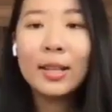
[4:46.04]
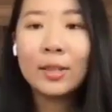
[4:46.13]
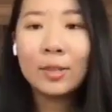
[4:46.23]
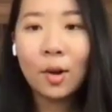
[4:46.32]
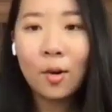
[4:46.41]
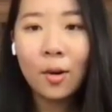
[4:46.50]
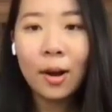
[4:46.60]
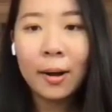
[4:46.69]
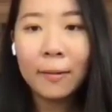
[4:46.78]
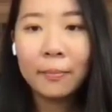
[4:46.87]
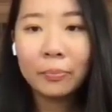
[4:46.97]
So
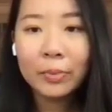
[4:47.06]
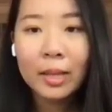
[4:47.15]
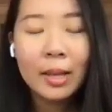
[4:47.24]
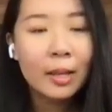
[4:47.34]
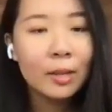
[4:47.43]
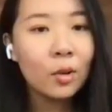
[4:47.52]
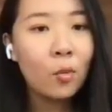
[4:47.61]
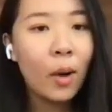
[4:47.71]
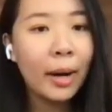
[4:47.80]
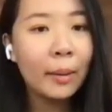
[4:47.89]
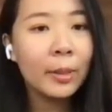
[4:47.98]
so
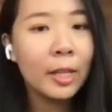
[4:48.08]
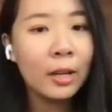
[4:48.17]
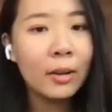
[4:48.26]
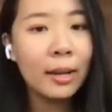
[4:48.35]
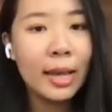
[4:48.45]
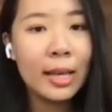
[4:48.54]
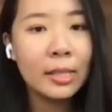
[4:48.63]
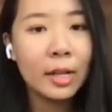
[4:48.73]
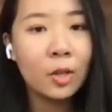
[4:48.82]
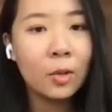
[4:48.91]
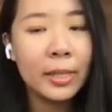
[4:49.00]
what I'm hearing is
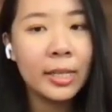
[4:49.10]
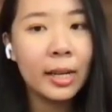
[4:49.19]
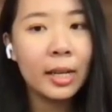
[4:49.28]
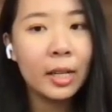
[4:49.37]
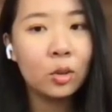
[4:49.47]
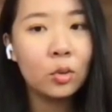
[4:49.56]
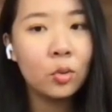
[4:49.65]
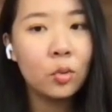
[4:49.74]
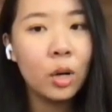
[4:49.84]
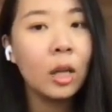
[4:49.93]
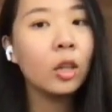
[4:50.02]
you basically
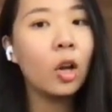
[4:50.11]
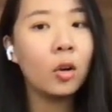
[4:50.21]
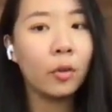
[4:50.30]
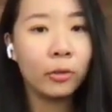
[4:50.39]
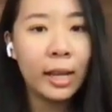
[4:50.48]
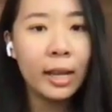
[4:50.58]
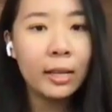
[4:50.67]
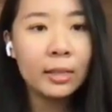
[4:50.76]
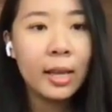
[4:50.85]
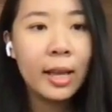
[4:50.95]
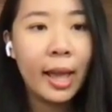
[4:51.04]
do a lot of things
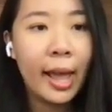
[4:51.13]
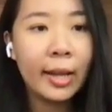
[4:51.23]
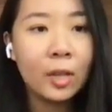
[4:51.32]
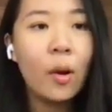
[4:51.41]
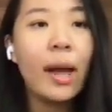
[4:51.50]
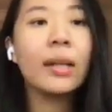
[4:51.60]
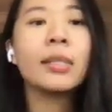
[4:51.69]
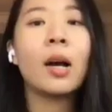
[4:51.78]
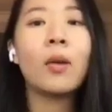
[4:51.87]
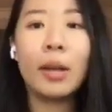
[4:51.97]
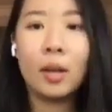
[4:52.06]
and you
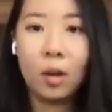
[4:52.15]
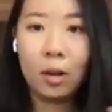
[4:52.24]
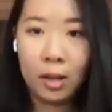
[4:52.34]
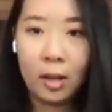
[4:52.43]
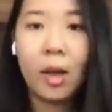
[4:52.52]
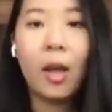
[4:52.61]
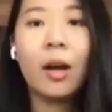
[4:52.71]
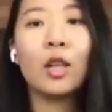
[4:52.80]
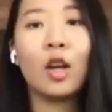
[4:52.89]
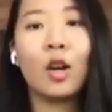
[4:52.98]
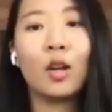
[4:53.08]
excel in a
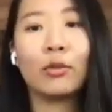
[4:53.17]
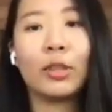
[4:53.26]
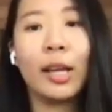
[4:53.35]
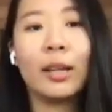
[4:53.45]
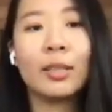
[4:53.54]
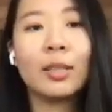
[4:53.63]
lot of things.